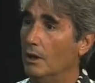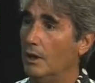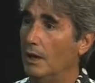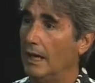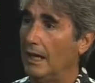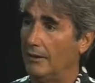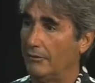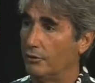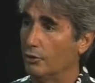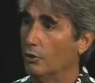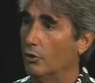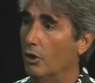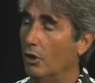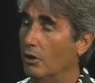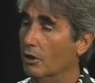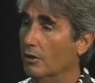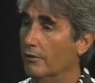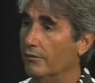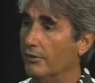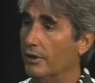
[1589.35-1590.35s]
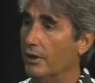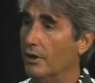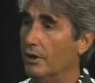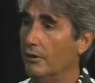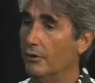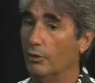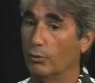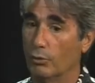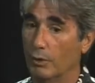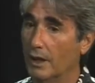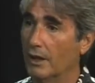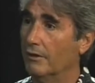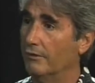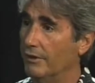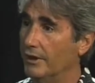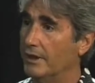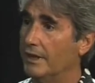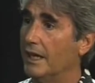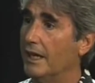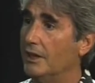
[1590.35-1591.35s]
after all of the
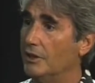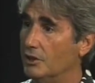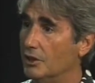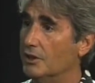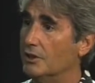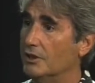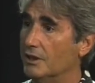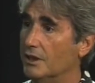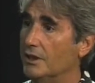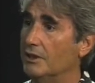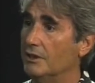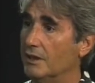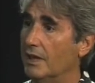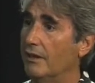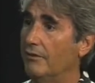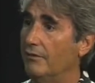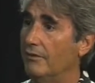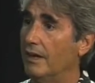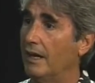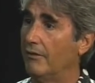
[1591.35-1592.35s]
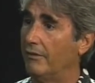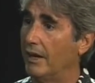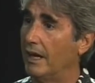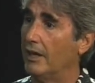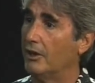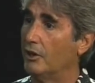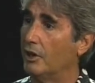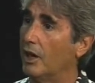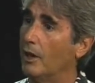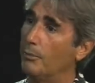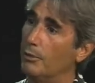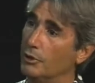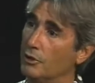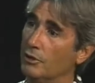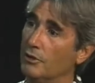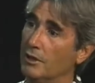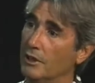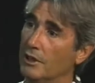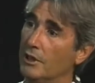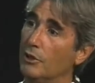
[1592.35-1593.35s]
relevant agencies have had an
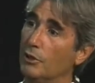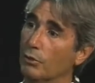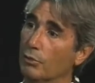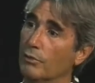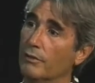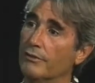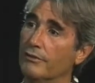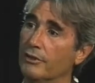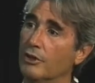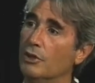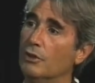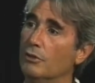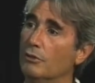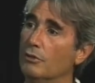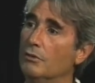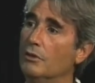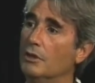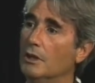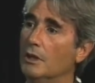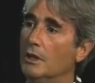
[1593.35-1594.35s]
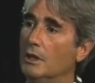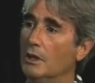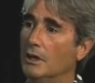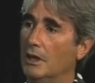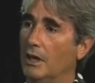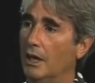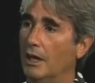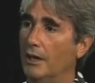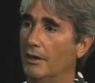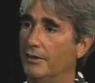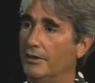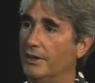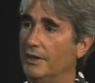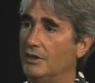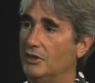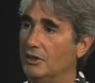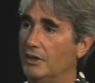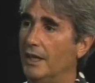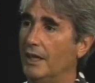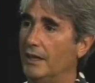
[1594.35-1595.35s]
opportunity to review
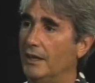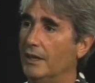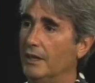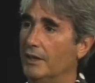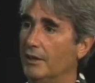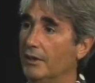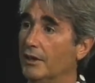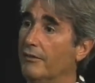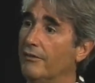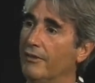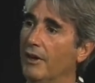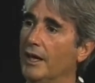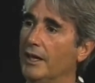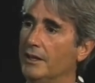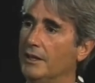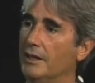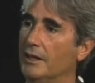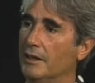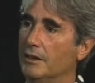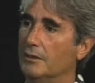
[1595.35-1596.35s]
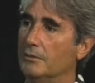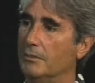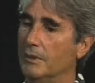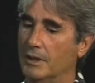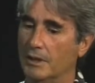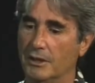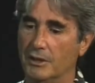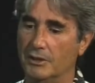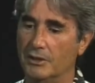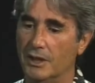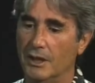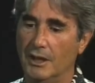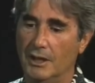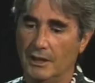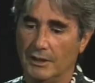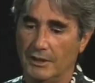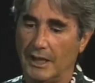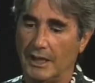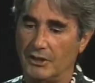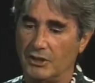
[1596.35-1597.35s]
these data and the findings, because
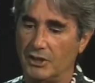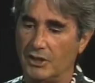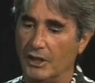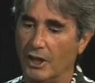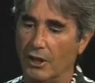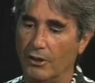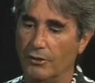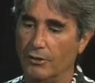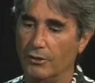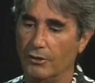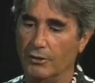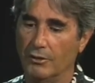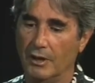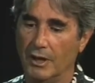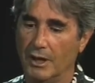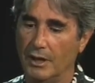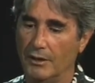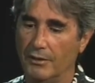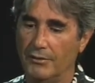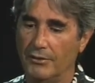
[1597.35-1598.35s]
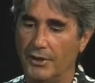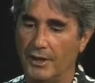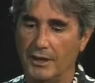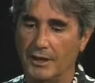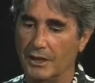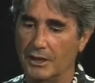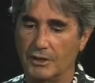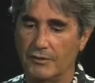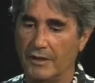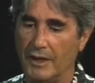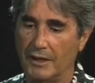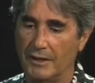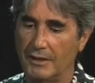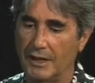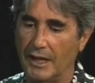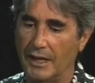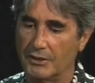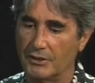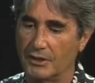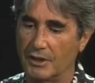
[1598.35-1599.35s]
that's the other thing that's
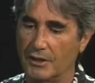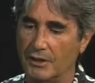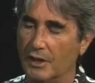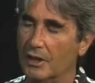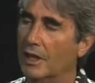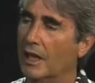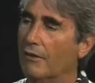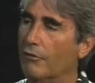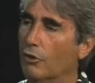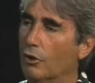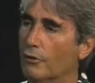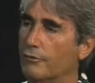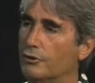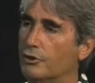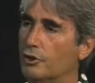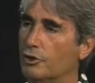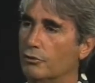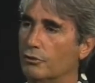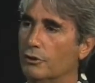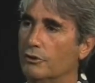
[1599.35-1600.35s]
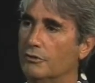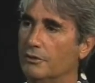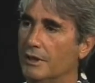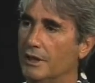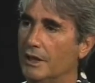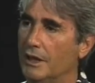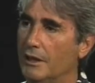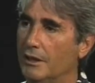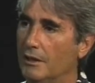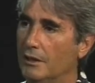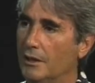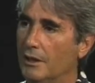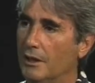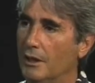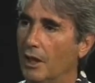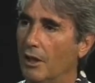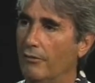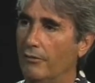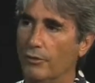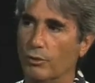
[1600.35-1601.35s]
fantastic, the level of scrutiny of the